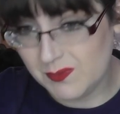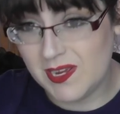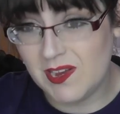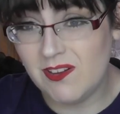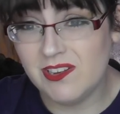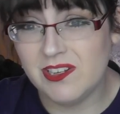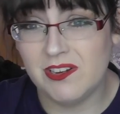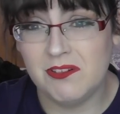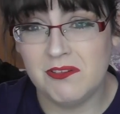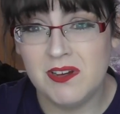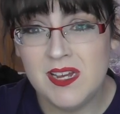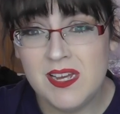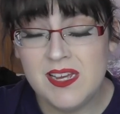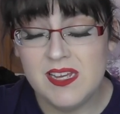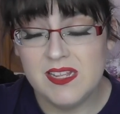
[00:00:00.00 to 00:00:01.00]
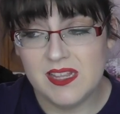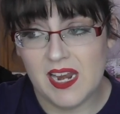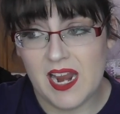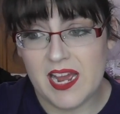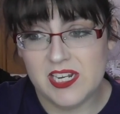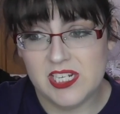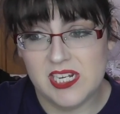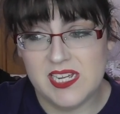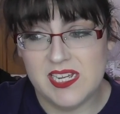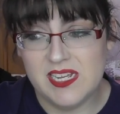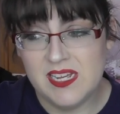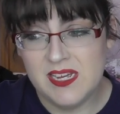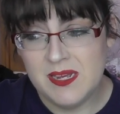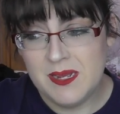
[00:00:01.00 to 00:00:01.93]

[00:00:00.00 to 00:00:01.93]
we all know that actually